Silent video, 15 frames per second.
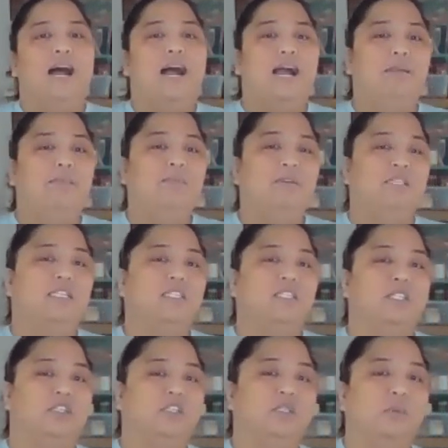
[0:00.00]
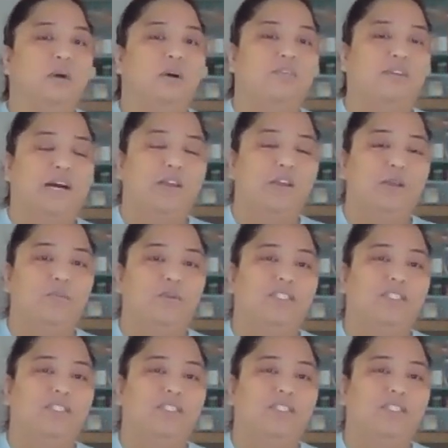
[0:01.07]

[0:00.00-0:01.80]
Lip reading: I'm using such a small volume,